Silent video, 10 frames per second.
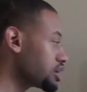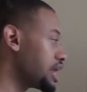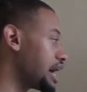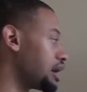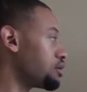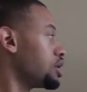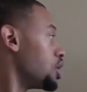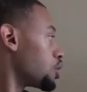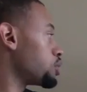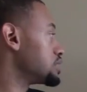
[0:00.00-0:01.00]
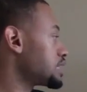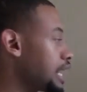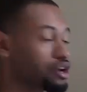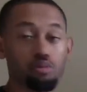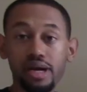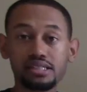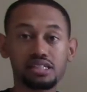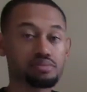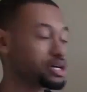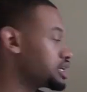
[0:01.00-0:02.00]
Now, when Tidal makes
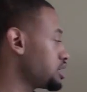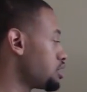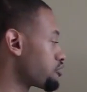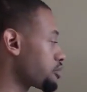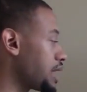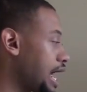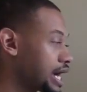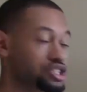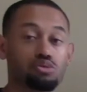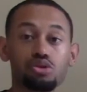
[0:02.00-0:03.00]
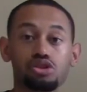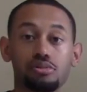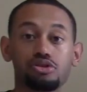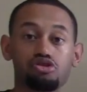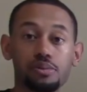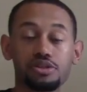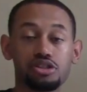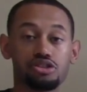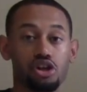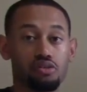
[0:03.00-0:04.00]
its money from the actual
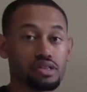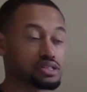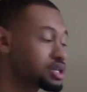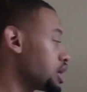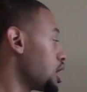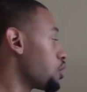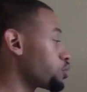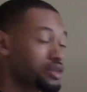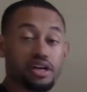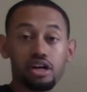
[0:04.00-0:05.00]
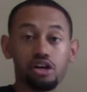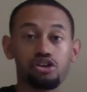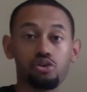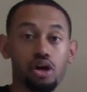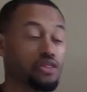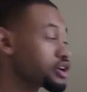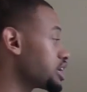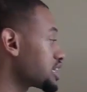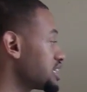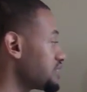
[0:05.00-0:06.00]
subscription service, what are they going to do? They're
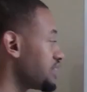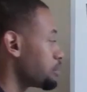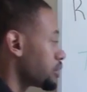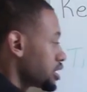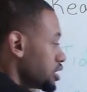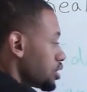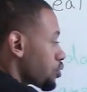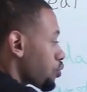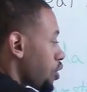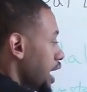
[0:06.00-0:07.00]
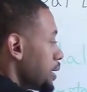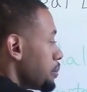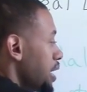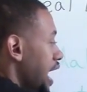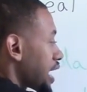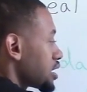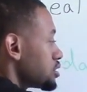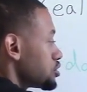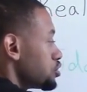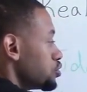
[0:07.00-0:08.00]
going to give that money right
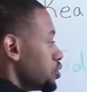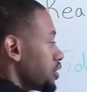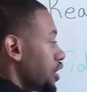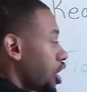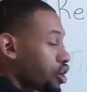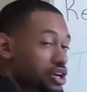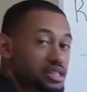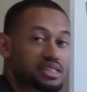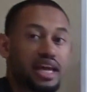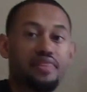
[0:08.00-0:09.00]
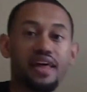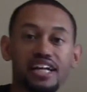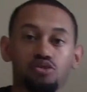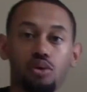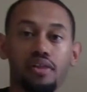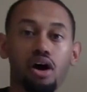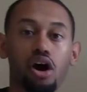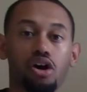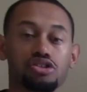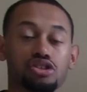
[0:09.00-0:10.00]
back to the artists. And that's why the
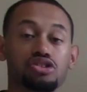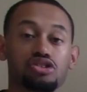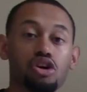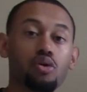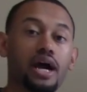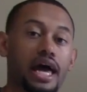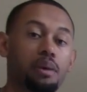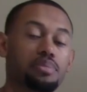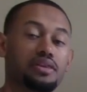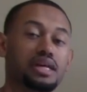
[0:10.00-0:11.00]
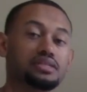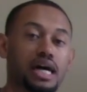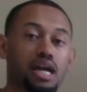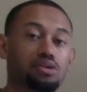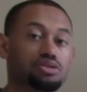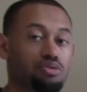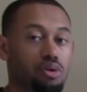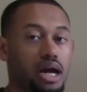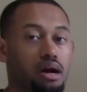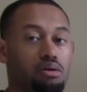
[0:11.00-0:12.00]
artists are so happy that Tidal is
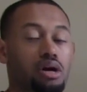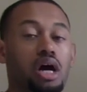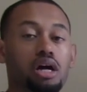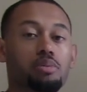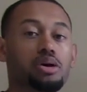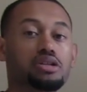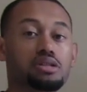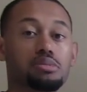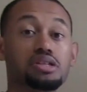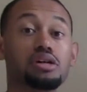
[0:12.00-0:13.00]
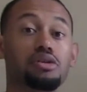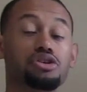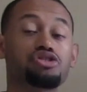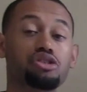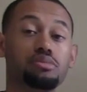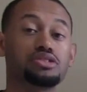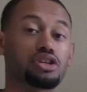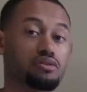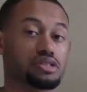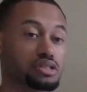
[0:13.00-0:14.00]
around compared to some of these other streaming
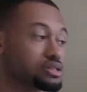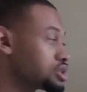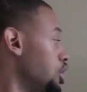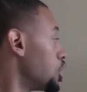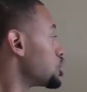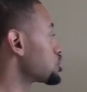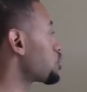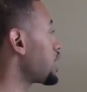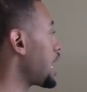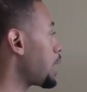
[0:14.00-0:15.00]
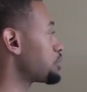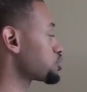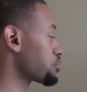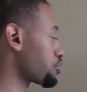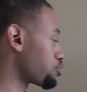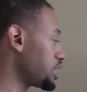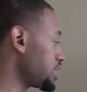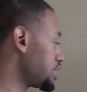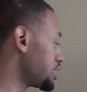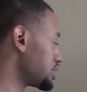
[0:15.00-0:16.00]
services. So what happens with a
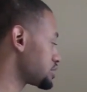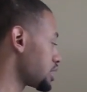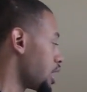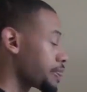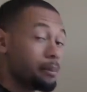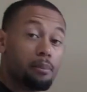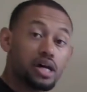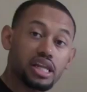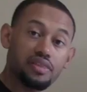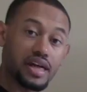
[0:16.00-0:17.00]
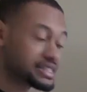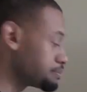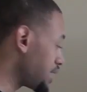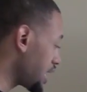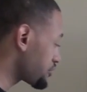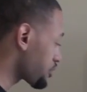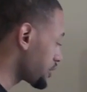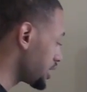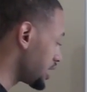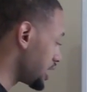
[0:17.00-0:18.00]
REIT is the money that's made
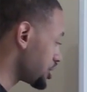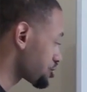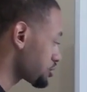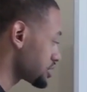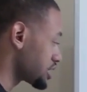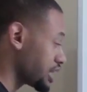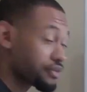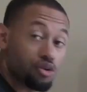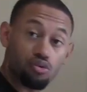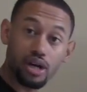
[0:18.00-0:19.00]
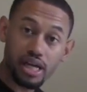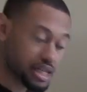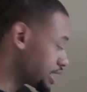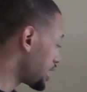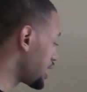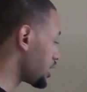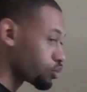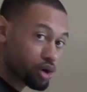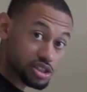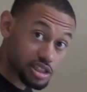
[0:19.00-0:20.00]
from the interest in the rent,
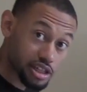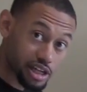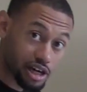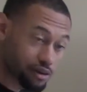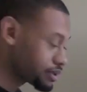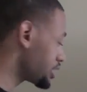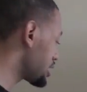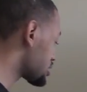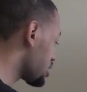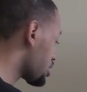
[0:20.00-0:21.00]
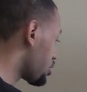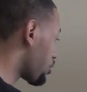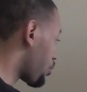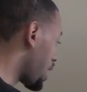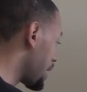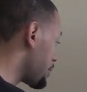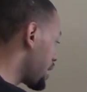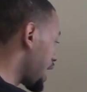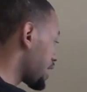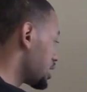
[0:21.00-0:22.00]
where's it going to go? It's going to go right
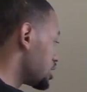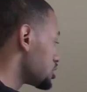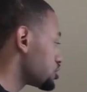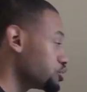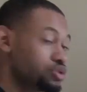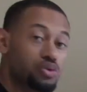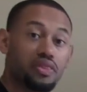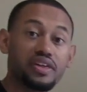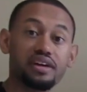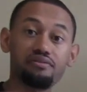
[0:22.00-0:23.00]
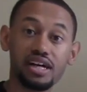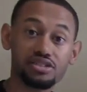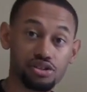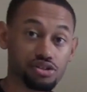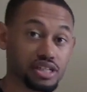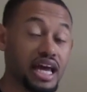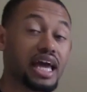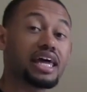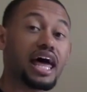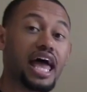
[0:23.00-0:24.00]
back to the investors.
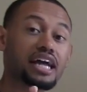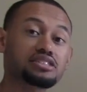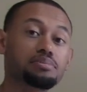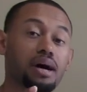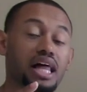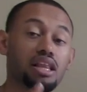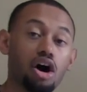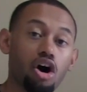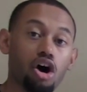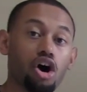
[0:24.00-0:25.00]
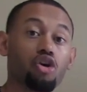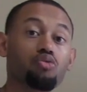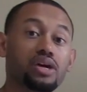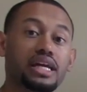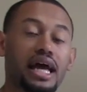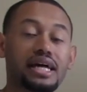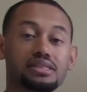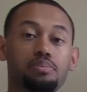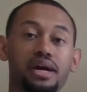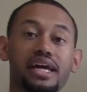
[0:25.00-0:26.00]
And actually, by law, a REIT
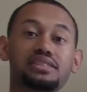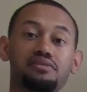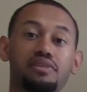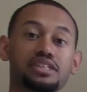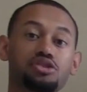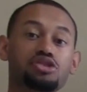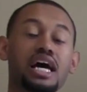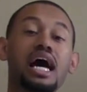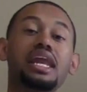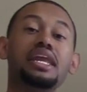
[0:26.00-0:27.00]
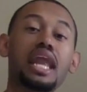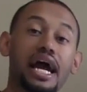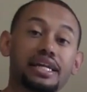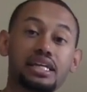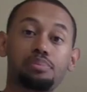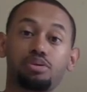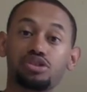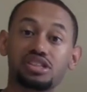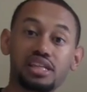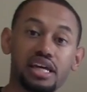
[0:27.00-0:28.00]
has to pay its investors
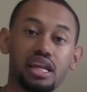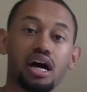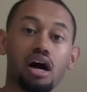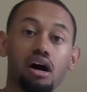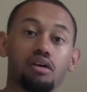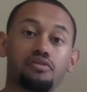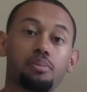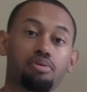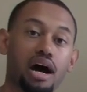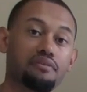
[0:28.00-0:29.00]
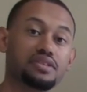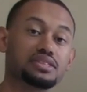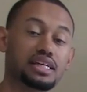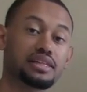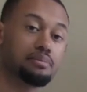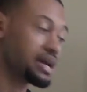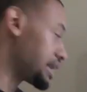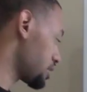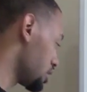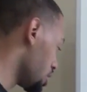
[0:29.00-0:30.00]
90% of the profits that they
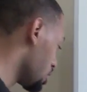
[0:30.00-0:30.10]
make.